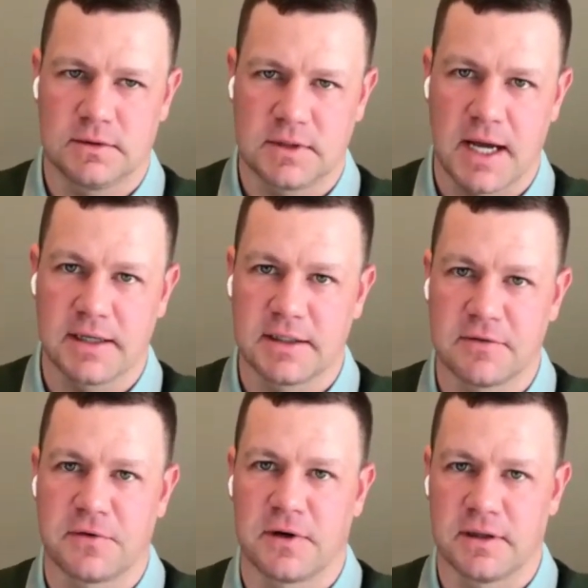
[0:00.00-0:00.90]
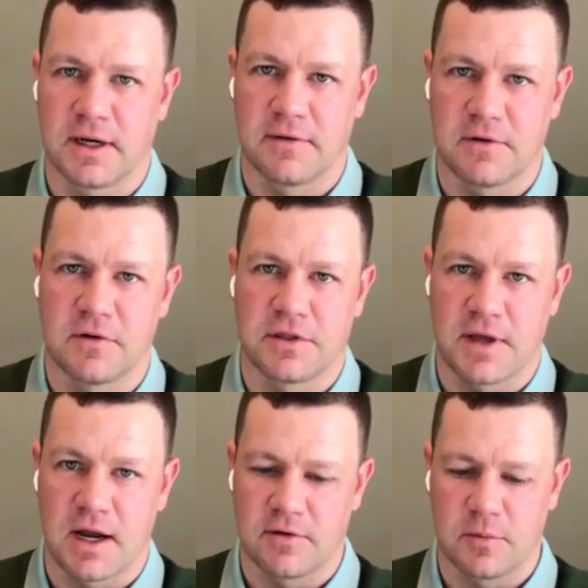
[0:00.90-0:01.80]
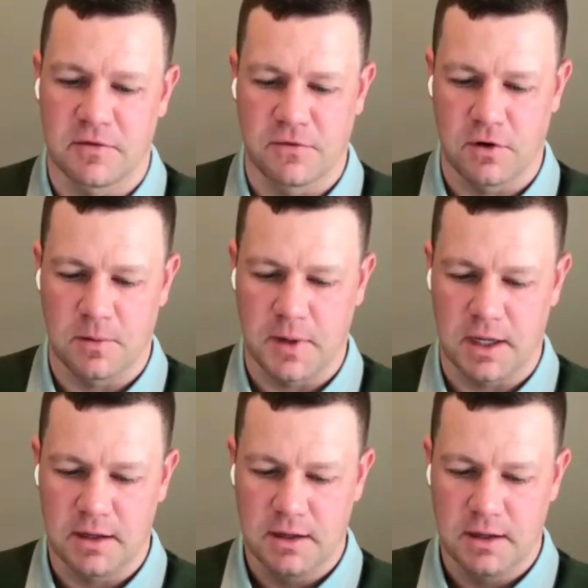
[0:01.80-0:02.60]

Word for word: kind of different than I've ever thought of it before, but